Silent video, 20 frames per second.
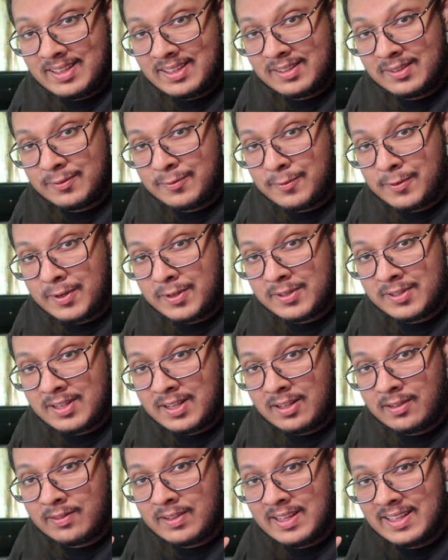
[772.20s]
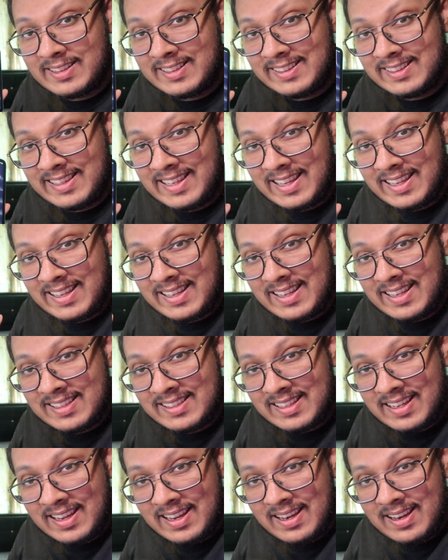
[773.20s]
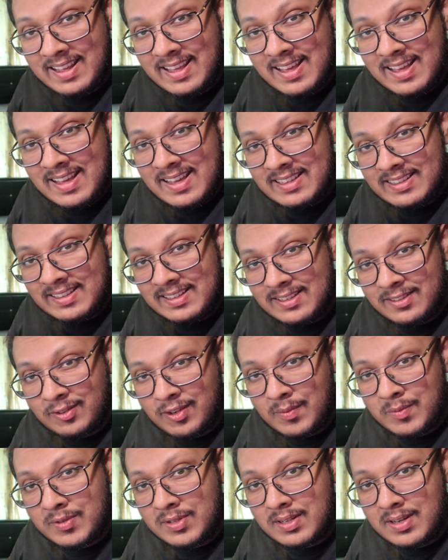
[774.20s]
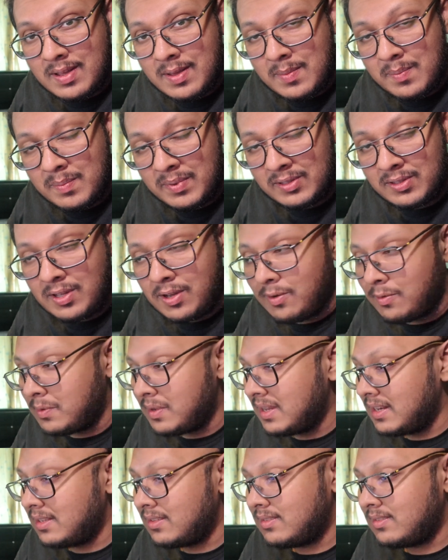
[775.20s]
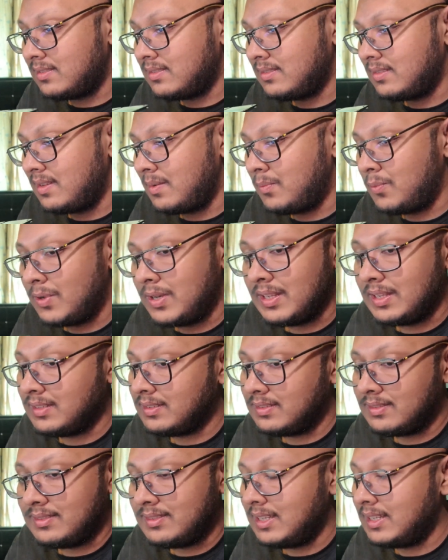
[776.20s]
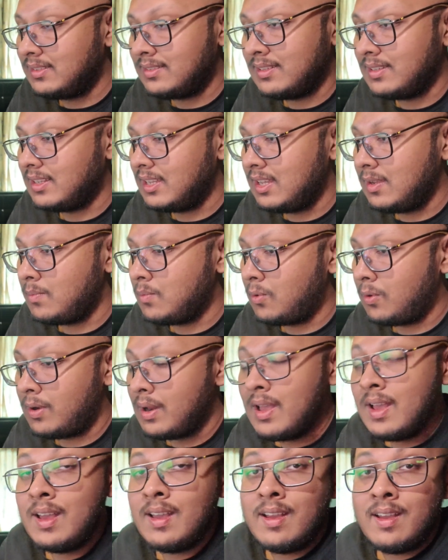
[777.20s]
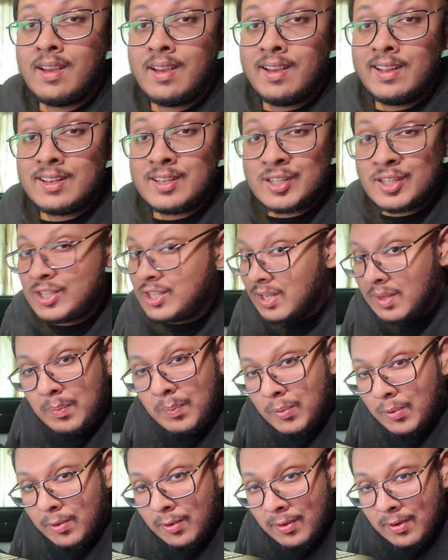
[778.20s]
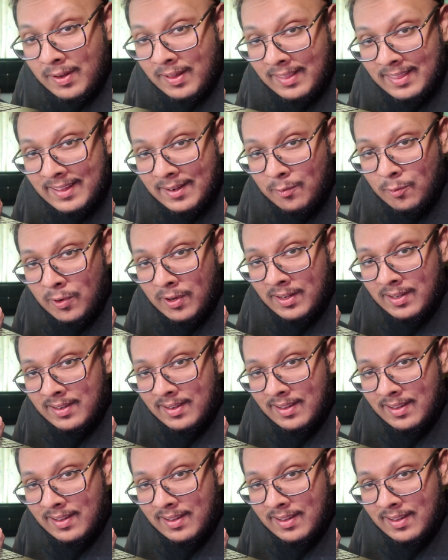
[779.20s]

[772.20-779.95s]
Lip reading: this for yourself, the link is in the description below. It is a pretty decent keyboard, cheaper than what